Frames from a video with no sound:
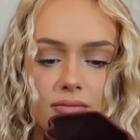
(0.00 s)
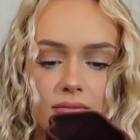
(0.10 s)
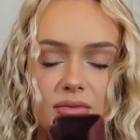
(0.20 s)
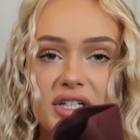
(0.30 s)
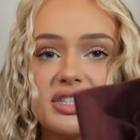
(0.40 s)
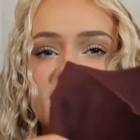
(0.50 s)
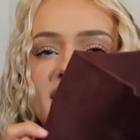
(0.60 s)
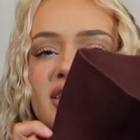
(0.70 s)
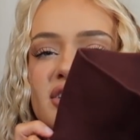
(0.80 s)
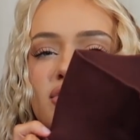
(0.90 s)
But it's
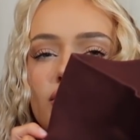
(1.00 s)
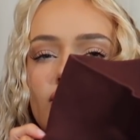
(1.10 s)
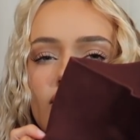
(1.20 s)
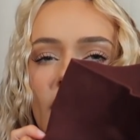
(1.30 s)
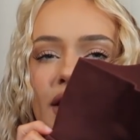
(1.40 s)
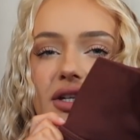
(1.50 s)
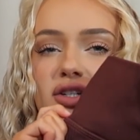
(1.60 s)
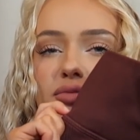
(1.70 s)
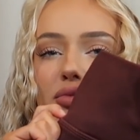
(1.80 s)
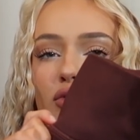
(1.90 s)
like this
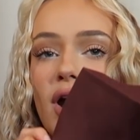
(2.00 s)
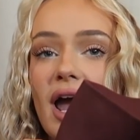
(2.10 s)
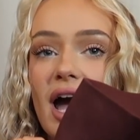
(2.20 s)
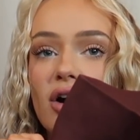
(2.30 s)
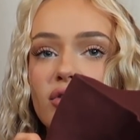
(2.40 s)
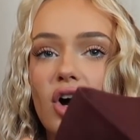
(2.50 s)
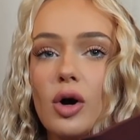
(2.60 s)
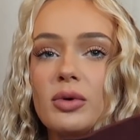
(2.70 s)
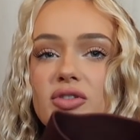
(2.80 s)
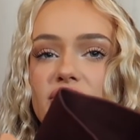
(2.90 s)
reddish brown,
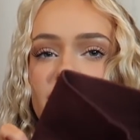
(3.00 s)
almost looks